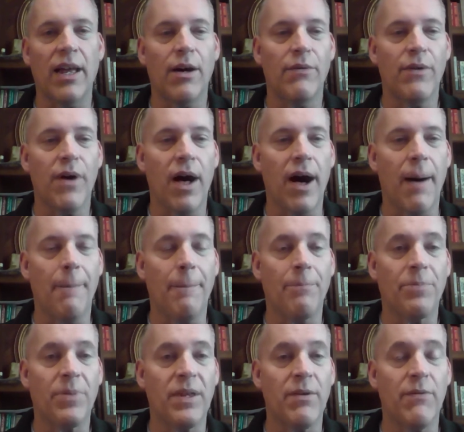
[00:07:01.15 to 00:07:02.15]
of
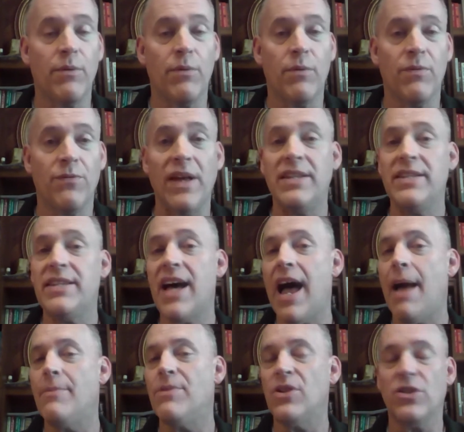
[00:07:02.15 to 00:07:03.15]
fun
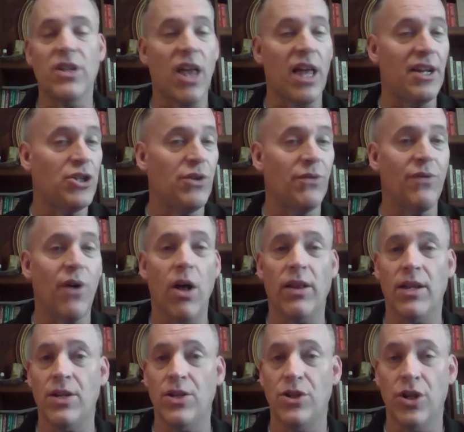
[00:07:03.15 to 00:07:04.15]
times. There's a lot of
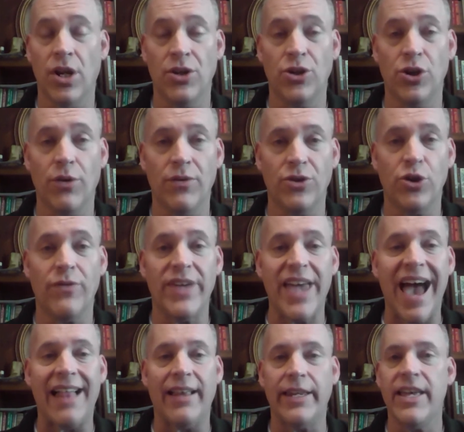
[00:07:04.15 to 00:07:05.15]

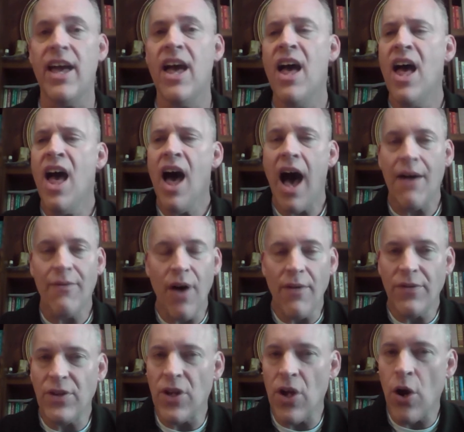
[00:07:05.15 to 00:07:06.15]
joviality. I've
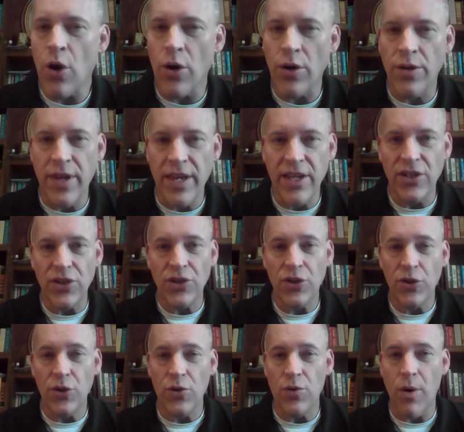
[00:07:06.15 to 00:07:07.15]
often heard these
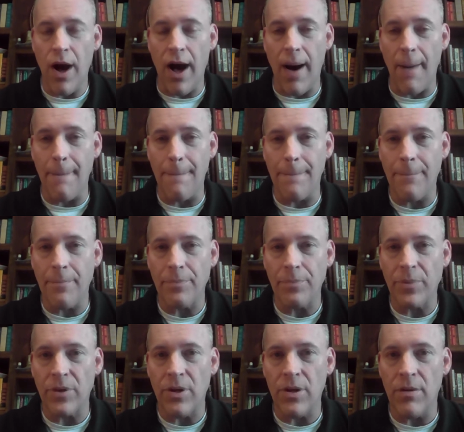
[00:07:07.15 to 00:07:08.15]
two
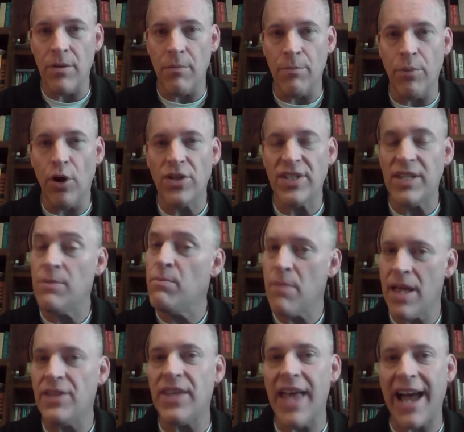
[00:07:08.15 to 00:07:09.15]
books,
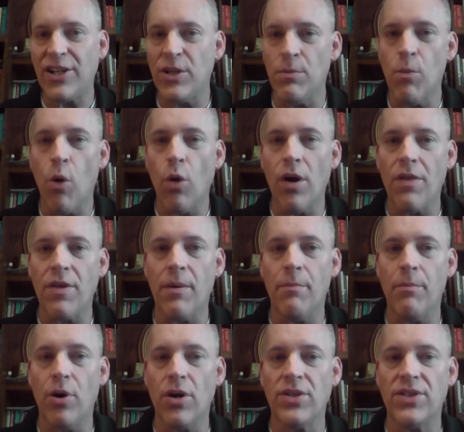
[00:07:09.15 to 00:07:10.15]
and actually more of the
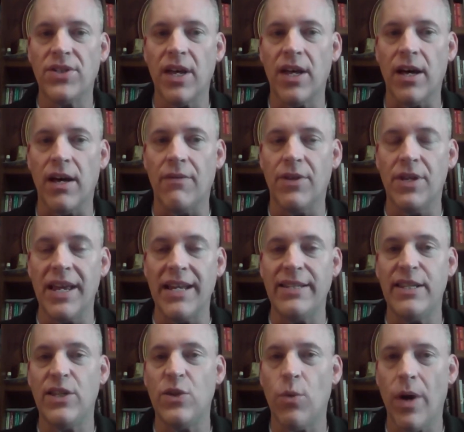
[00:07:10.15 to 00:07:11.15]
books of the
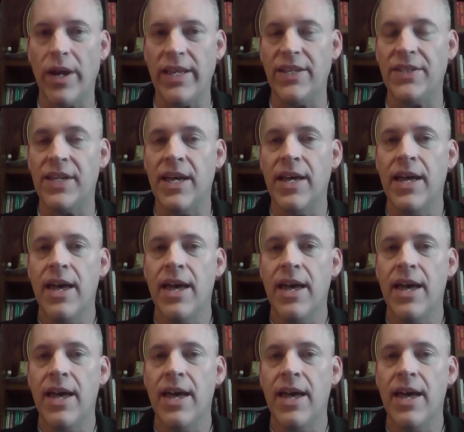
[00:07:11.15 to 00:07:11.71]
1920s